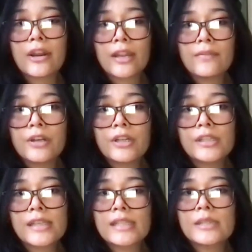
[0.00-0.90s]

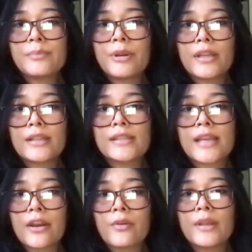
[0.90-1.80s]
caregivers experience
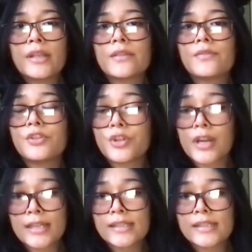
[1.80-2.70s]
higher rates of
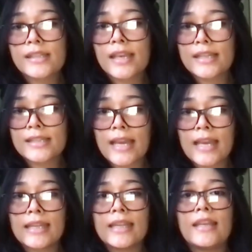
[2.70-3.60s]
stress,
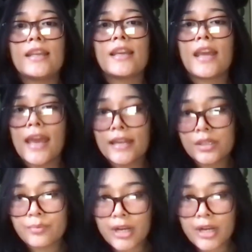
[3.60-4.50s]
anxiety,
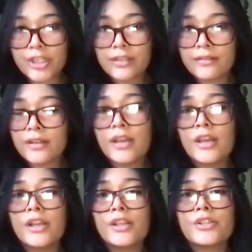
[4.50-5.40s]
and depression.
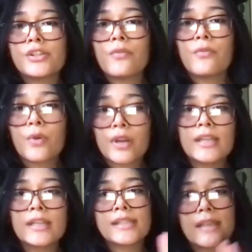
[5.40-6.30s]
So
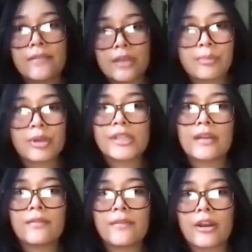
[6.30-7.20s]
40 to
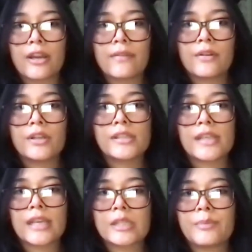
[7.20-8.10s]
70% of
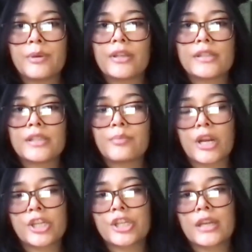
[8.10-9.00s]
caregivers experience
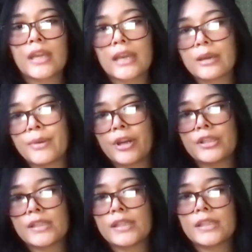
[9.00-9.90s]
depression in
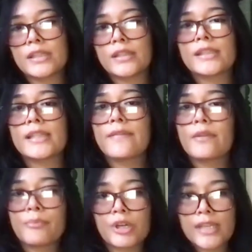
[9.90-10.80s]
comparison to
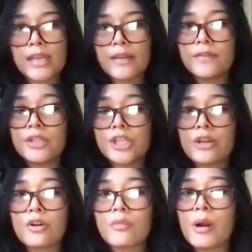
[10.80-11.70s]
7% of the
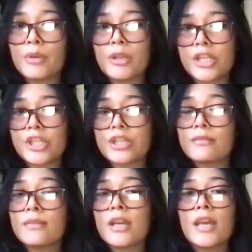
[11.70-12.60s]
general
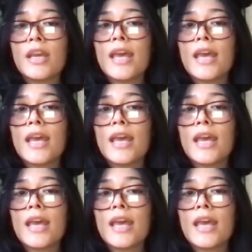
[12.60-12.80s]
population.